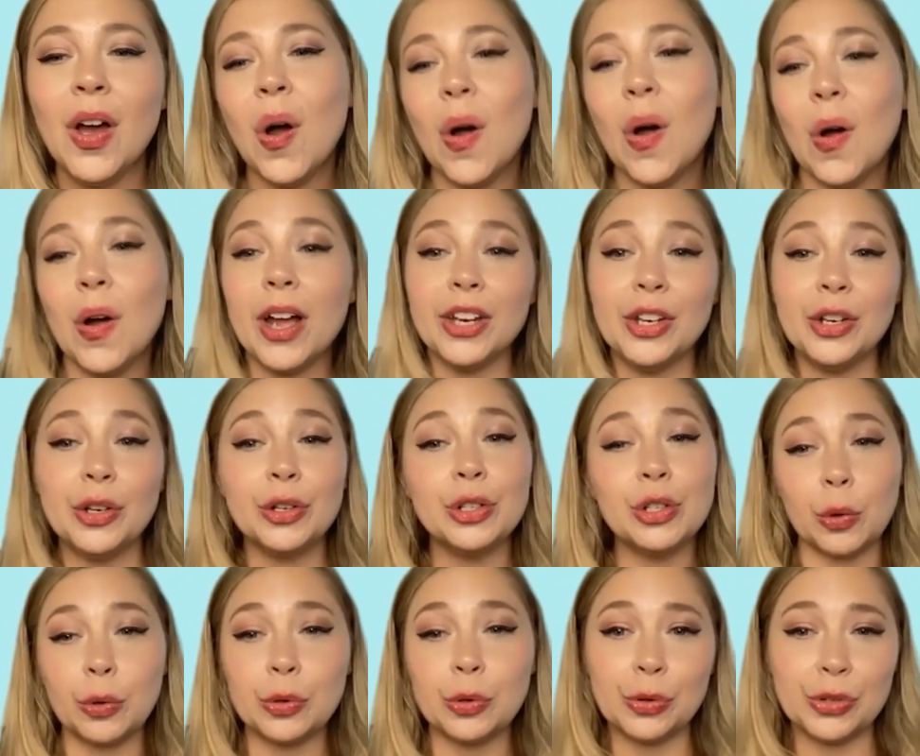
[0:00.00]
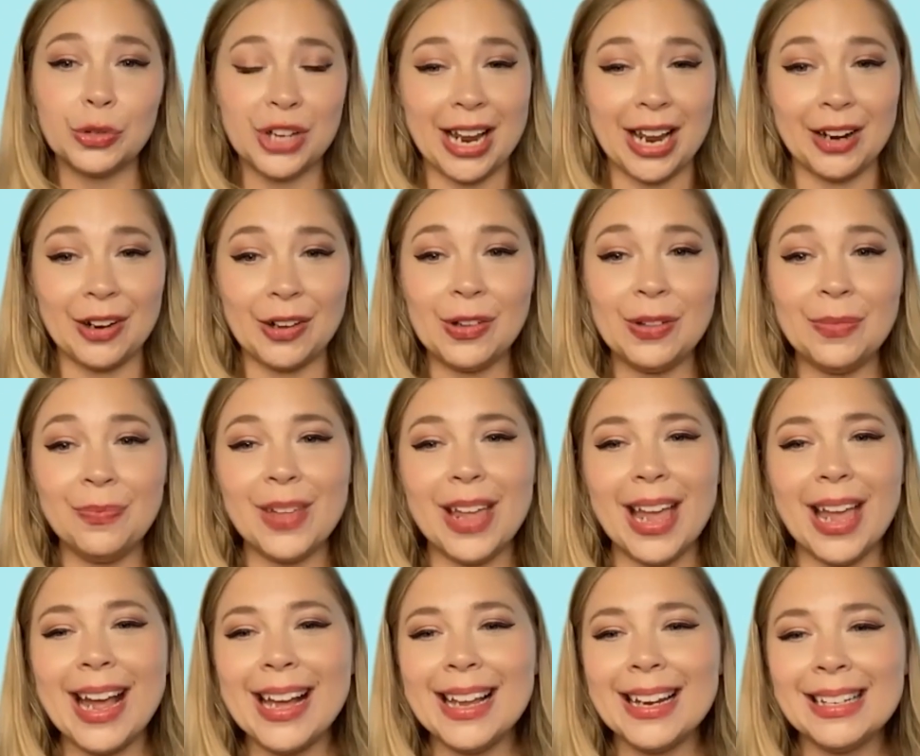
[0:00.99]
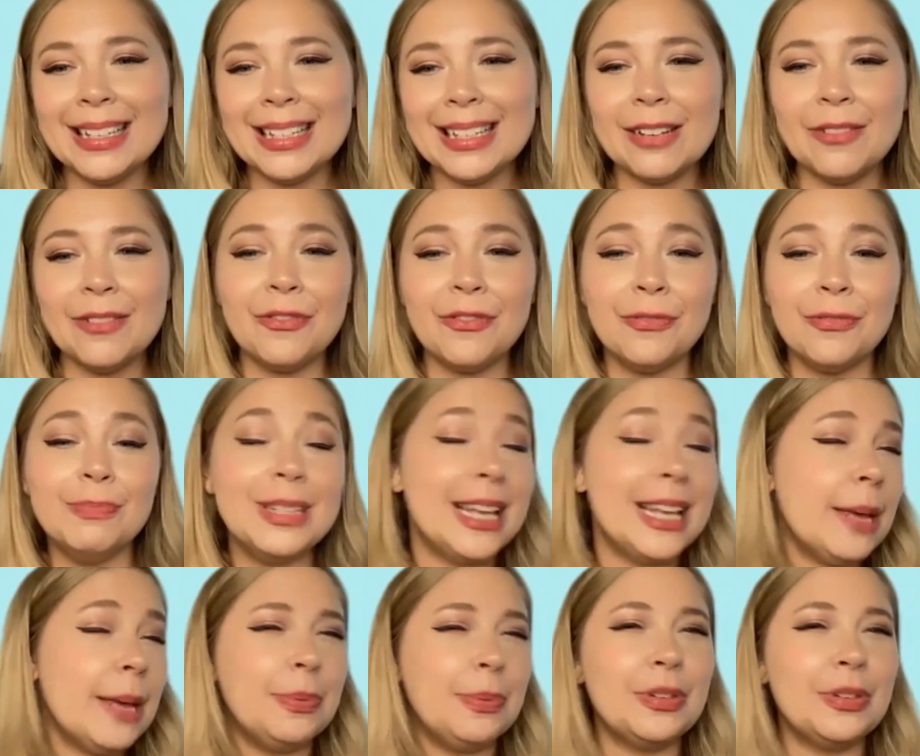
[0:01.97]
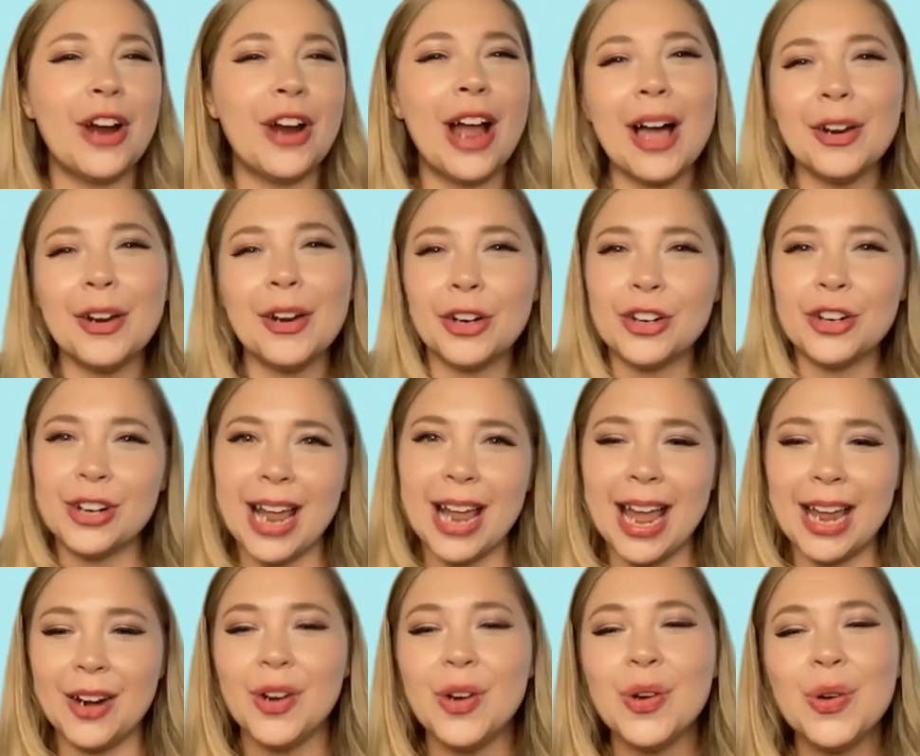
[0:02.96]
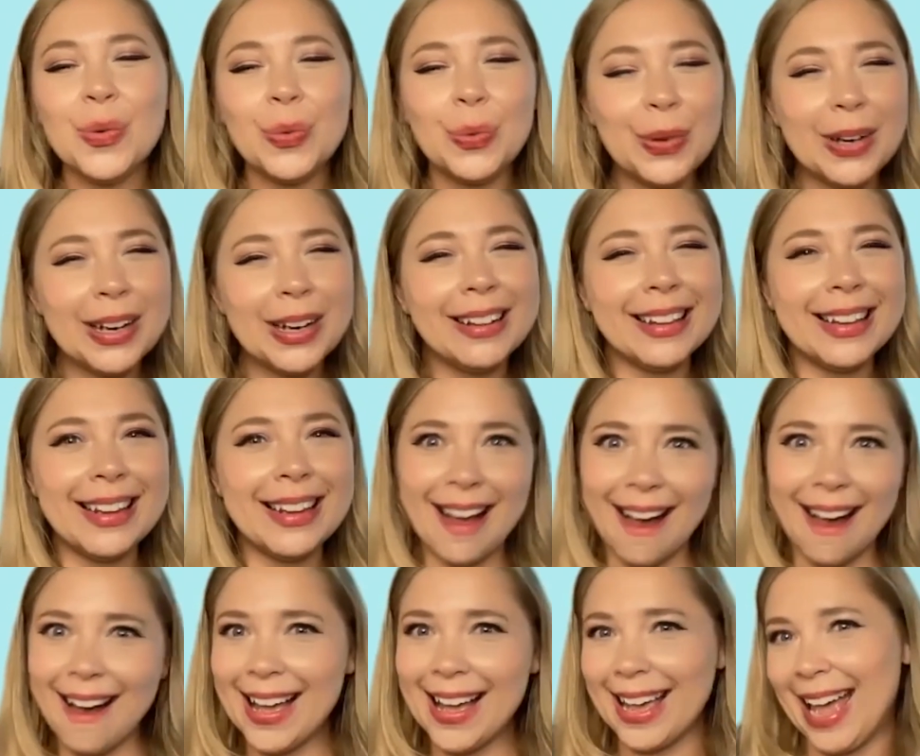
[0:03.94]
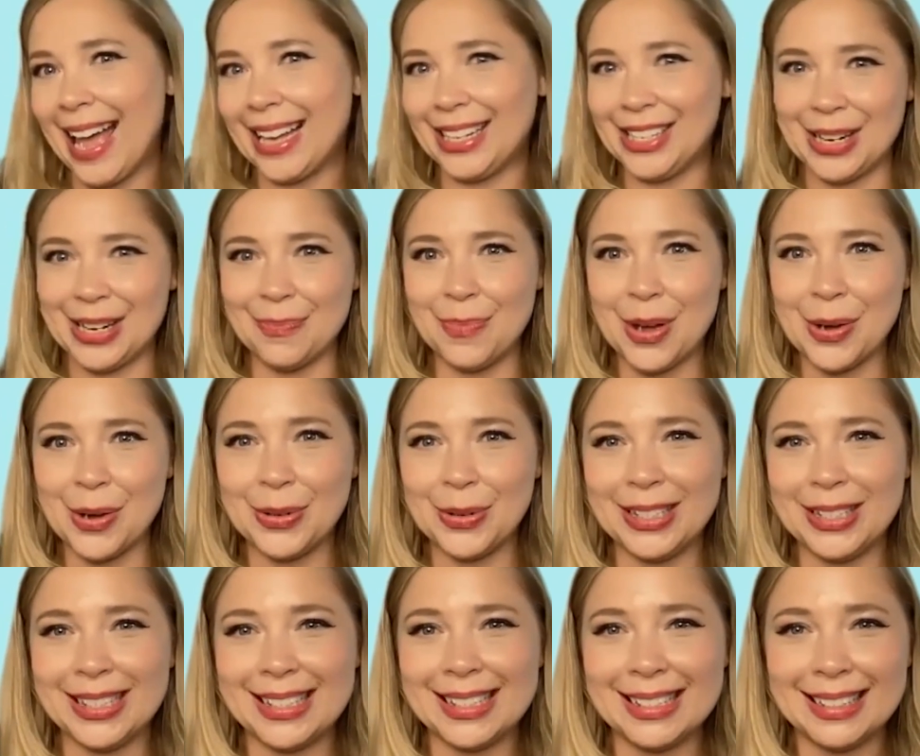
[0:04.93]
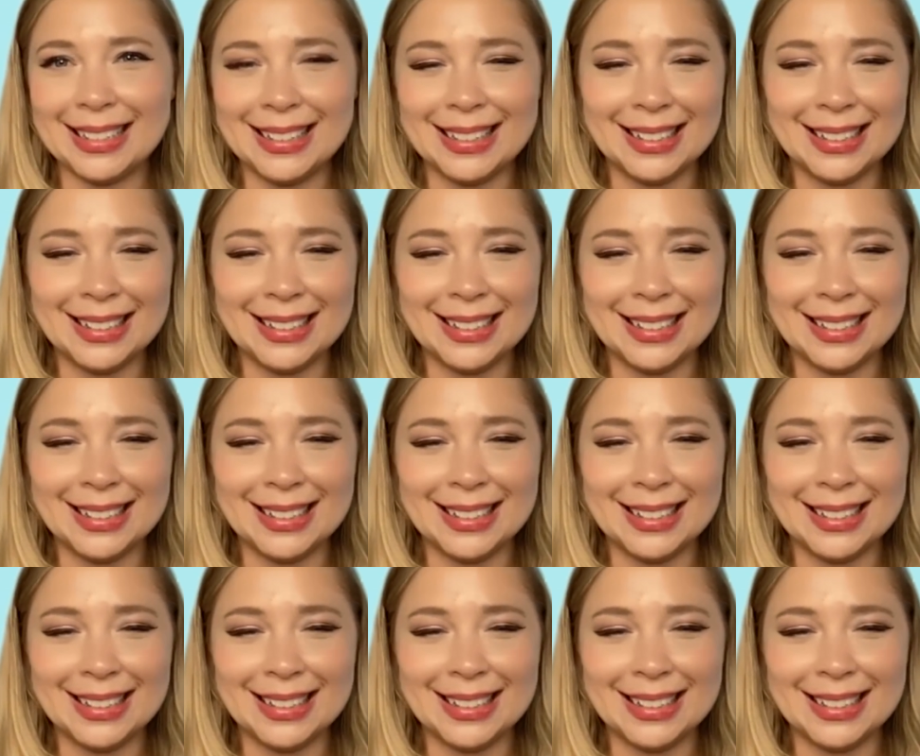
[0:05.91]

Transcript: on your social channel and some tips for how to create really eye-catching posts.